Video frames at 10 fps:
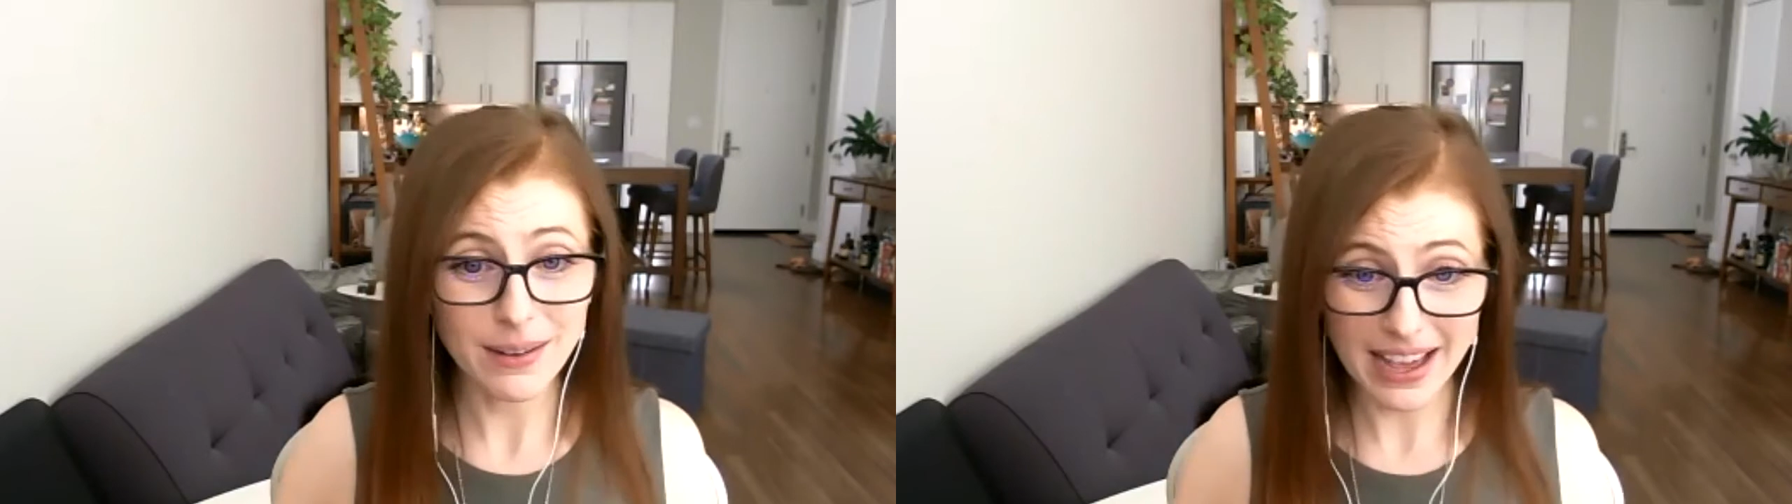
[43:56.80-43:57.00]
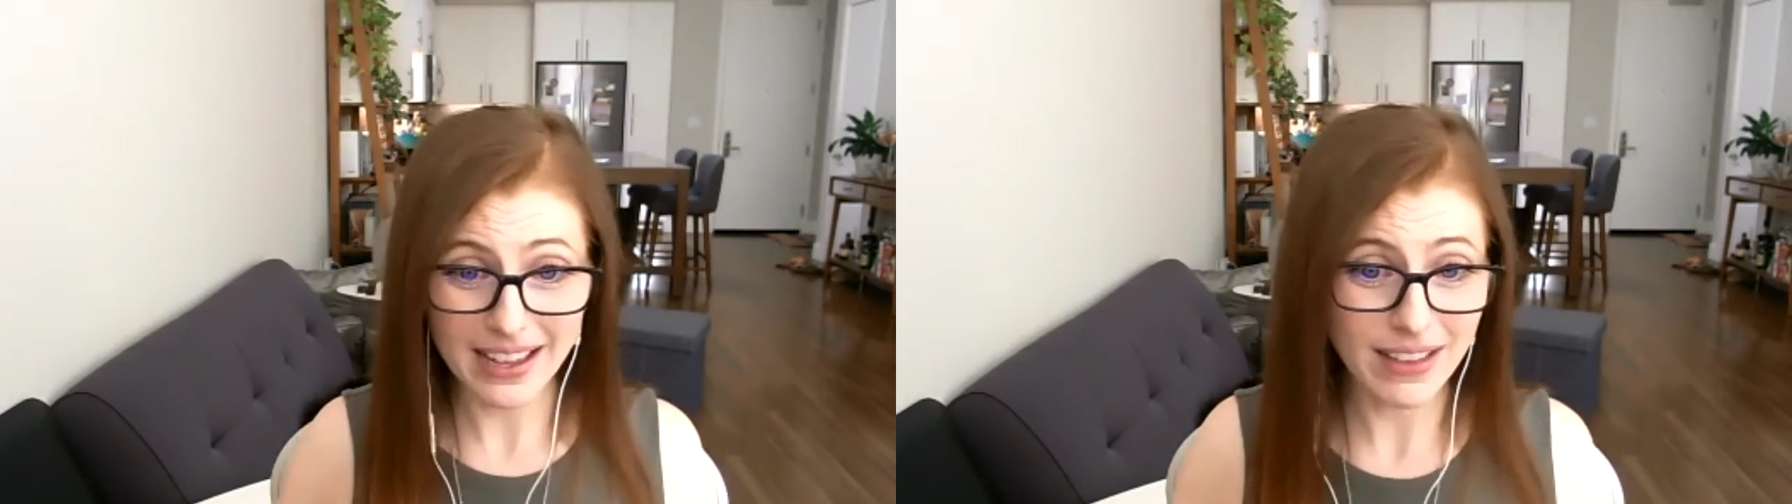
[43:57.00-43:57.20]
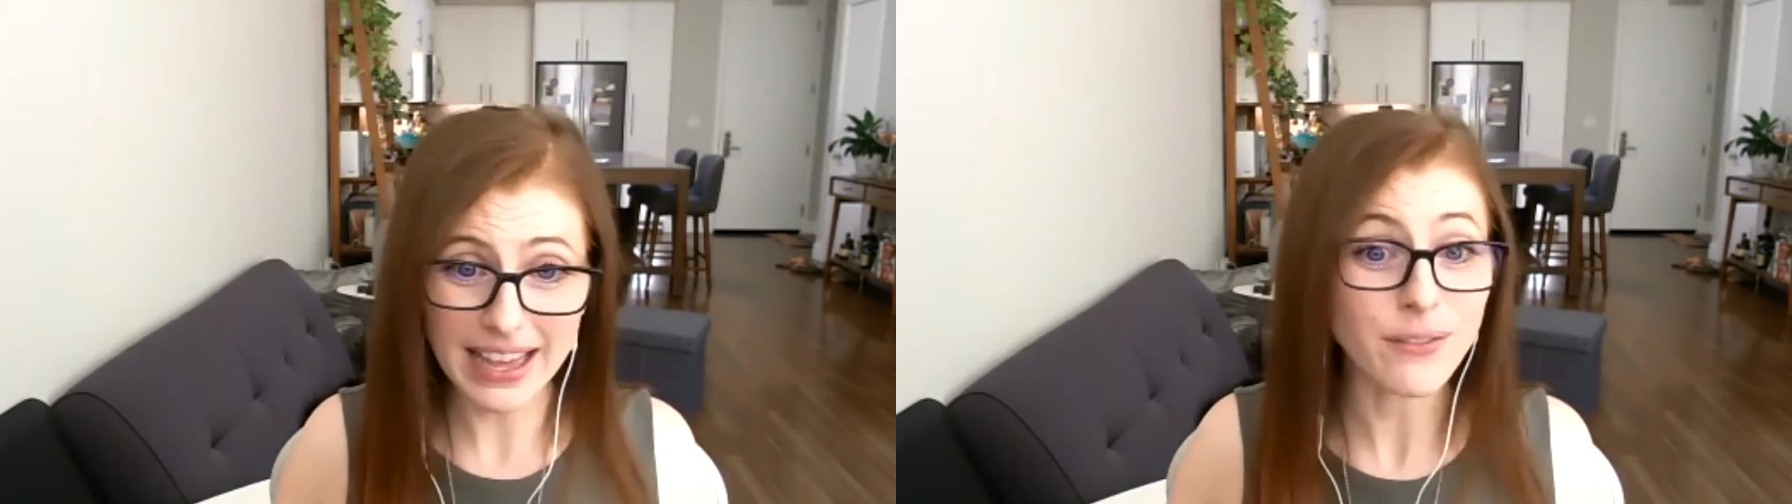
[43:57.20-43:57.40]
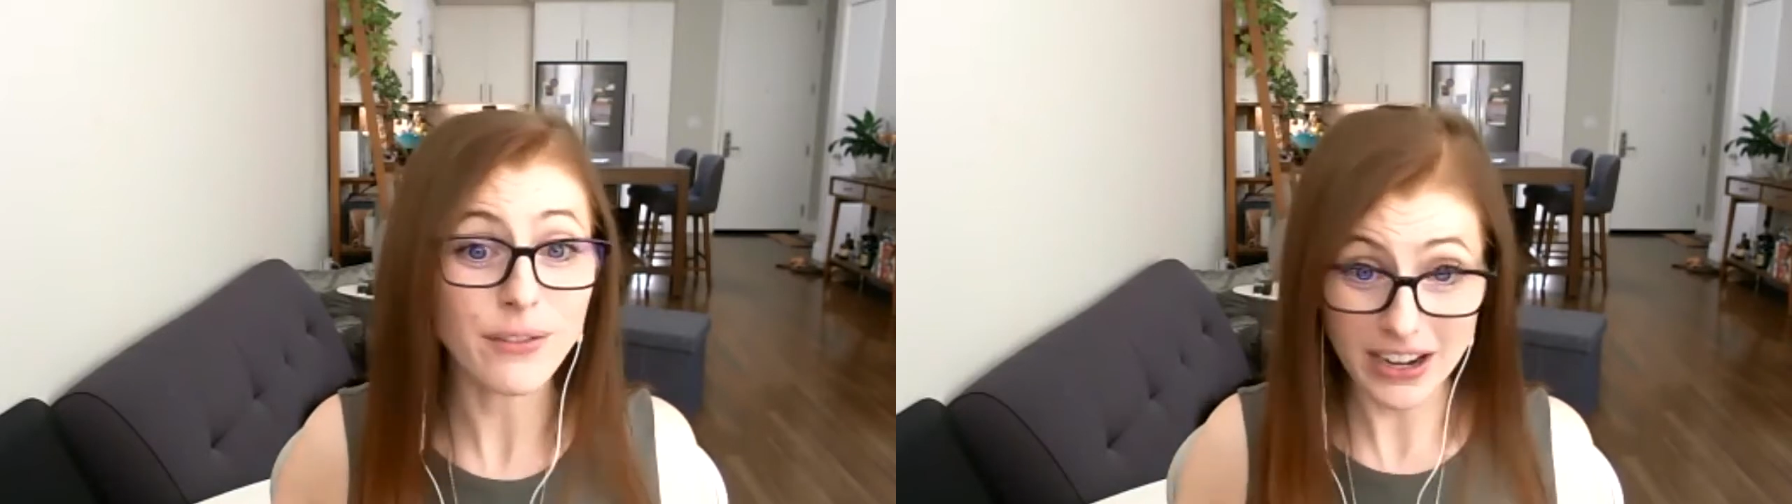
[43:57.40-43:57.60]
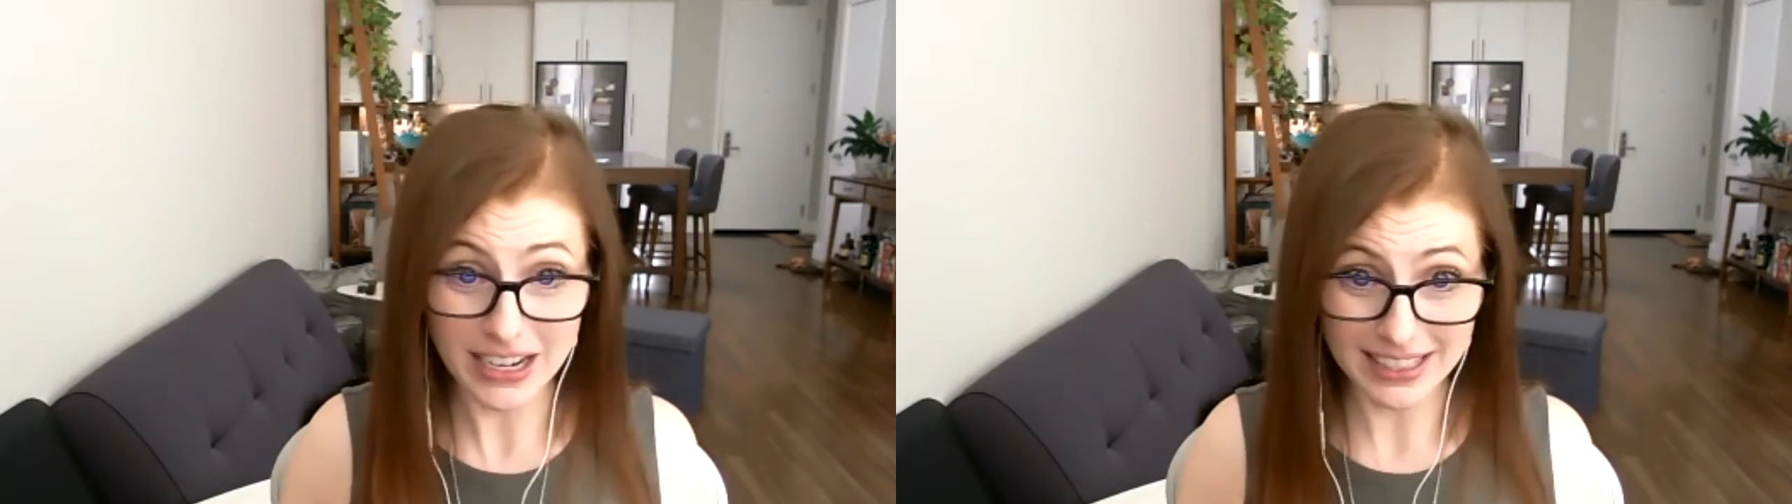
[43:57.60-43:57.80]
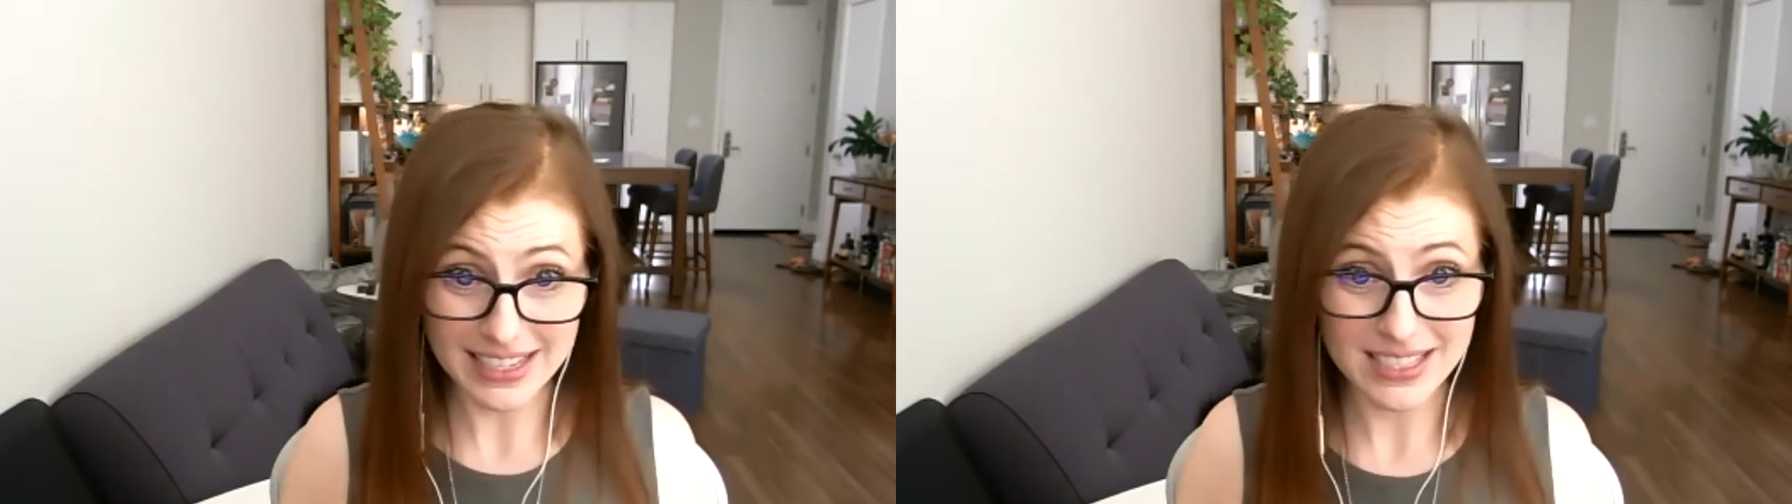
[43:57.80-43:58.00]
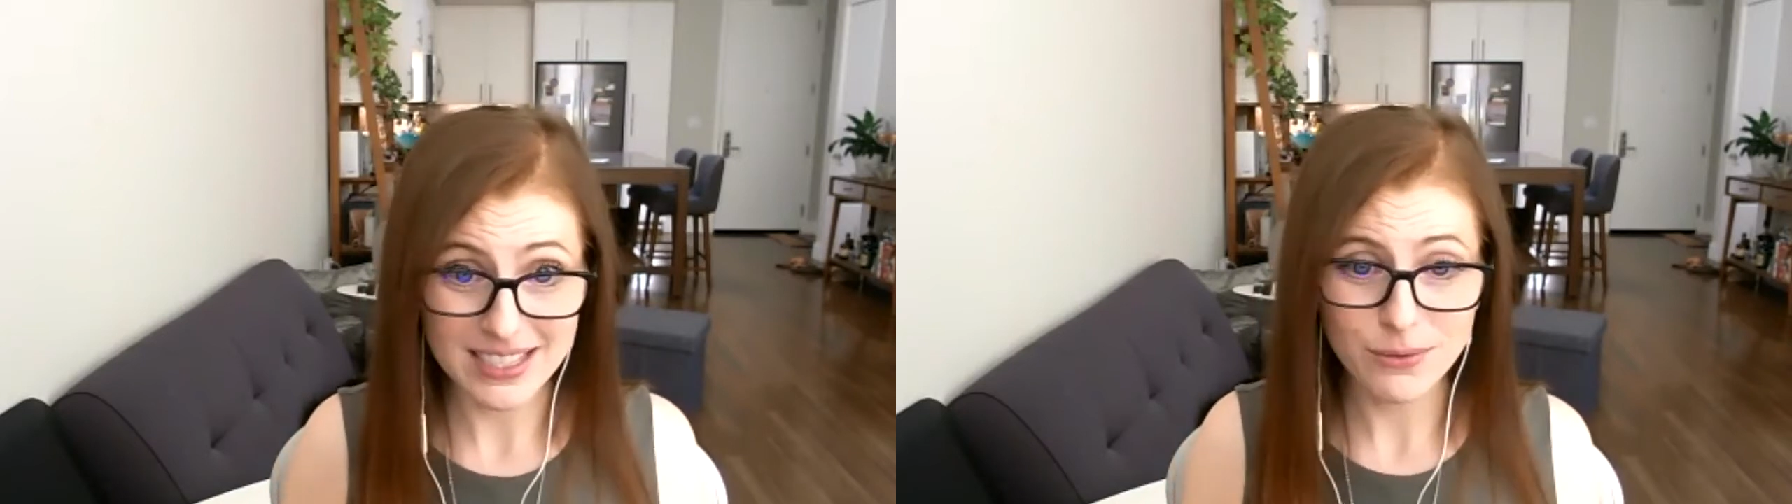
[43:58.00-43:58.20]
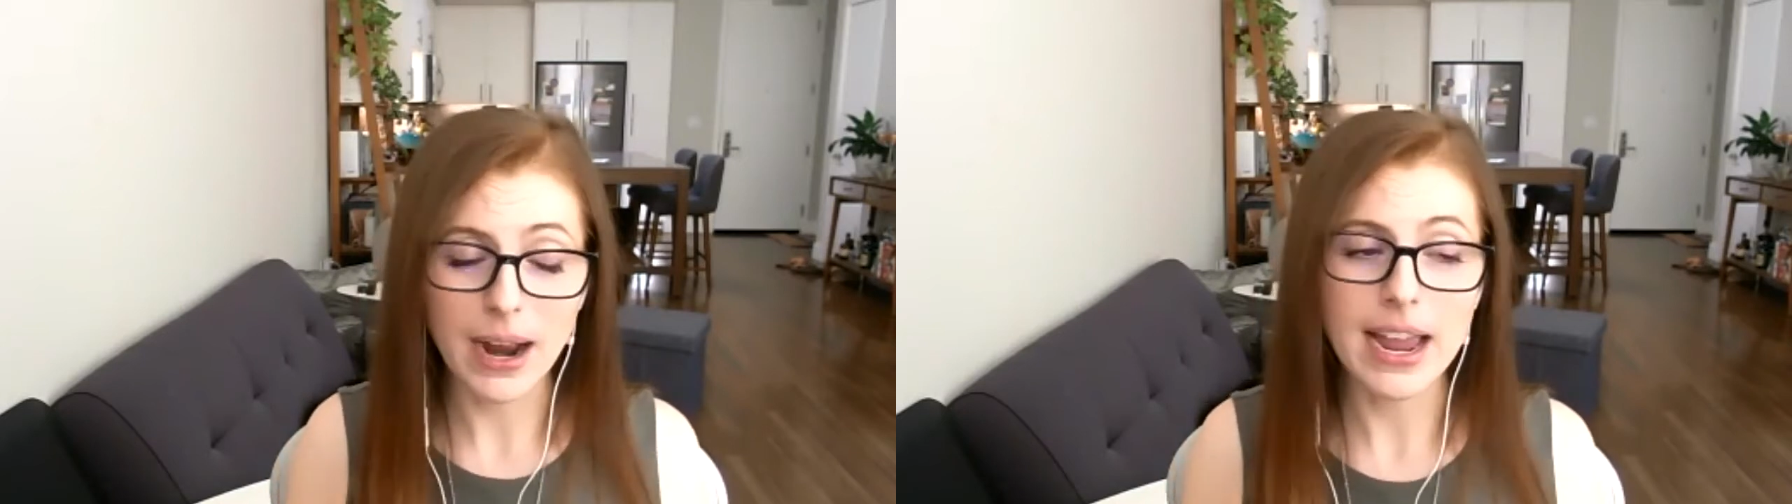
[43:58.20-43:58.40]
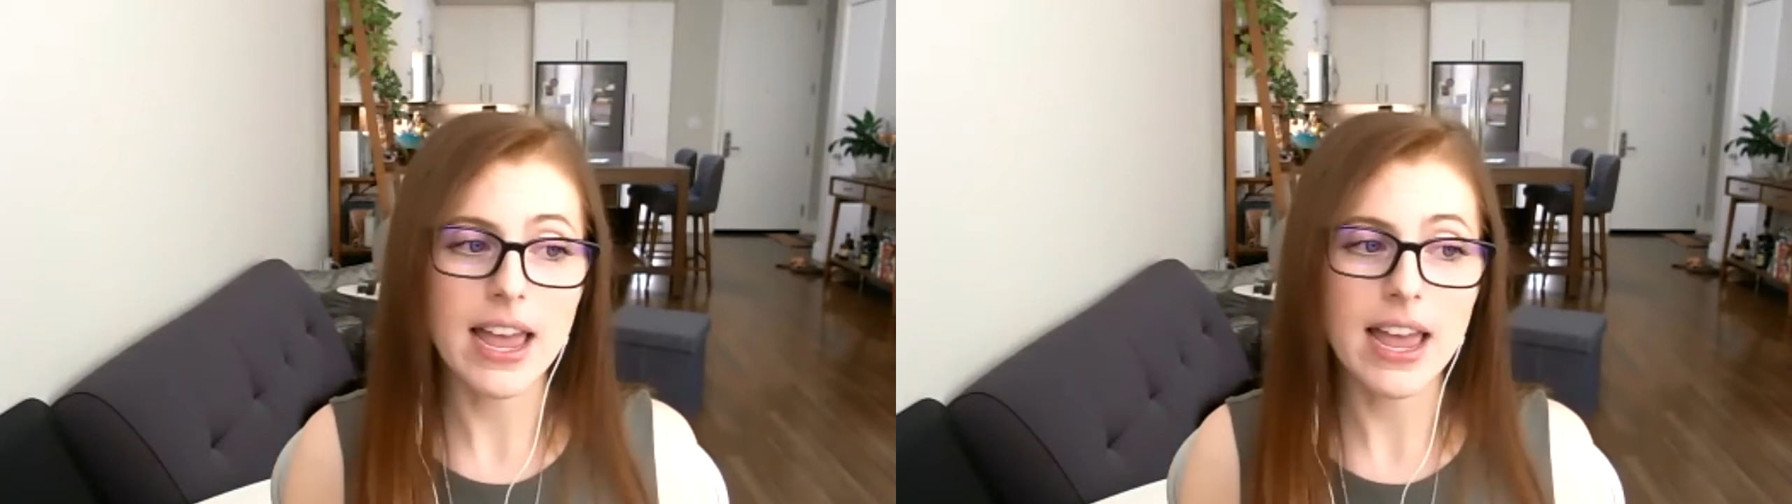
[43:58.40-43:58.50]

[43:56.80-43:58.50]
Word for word: at the very least, right?